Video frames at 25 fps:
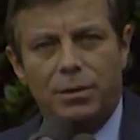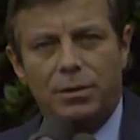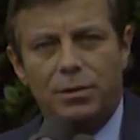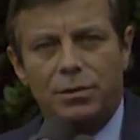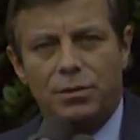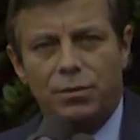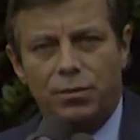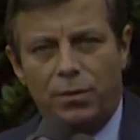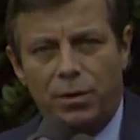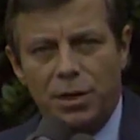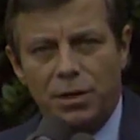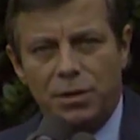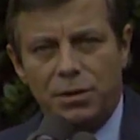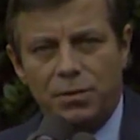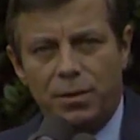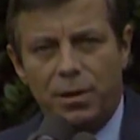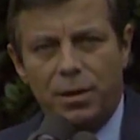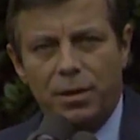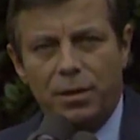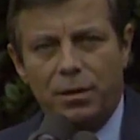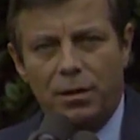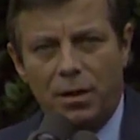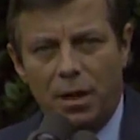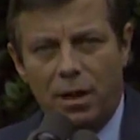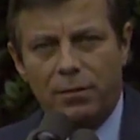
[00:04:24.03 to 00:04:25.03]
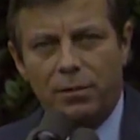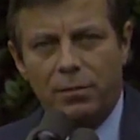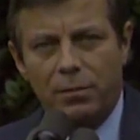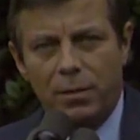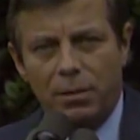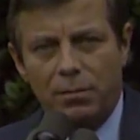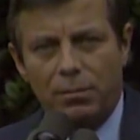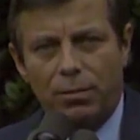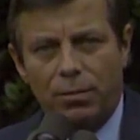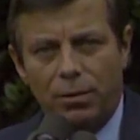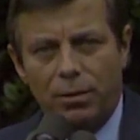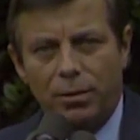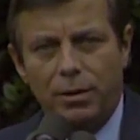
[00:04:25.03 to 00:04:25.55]
It's twice what other
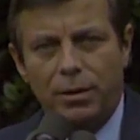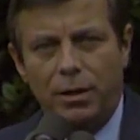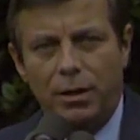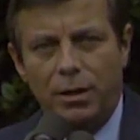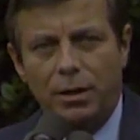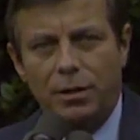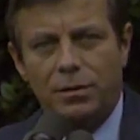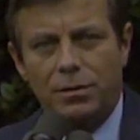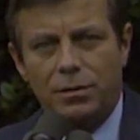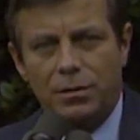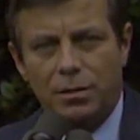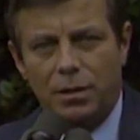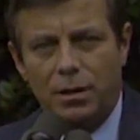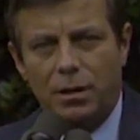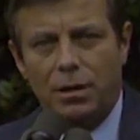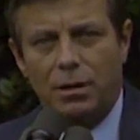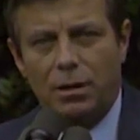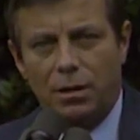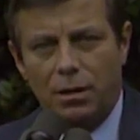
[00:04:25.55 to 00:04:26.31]
government employees uh,